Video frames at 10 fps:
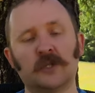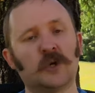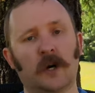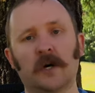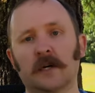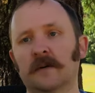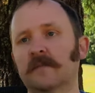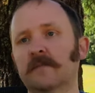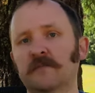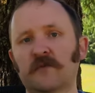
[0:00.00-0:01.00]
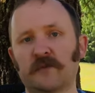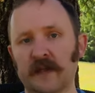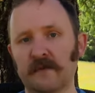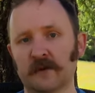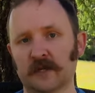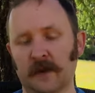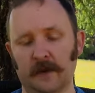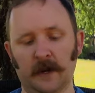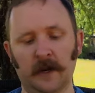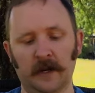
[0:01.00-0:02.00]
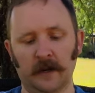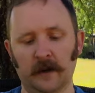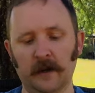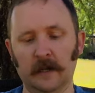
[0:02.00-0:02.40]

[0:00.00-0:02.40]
strong flavors coming on here.